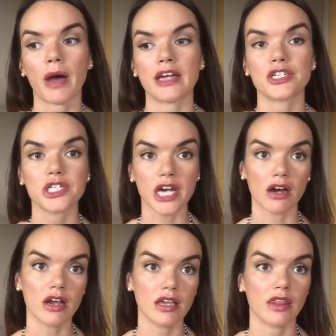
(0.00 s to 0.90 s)

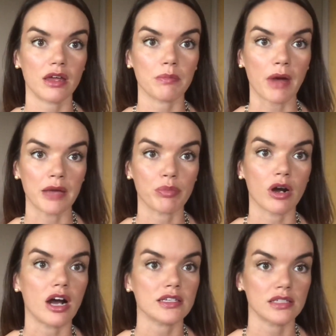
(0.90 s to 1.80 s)
sharing that my
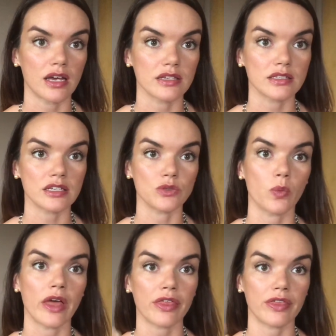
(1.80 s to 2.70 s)
process is
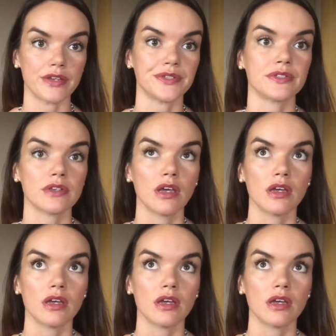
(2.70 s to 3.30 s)
with this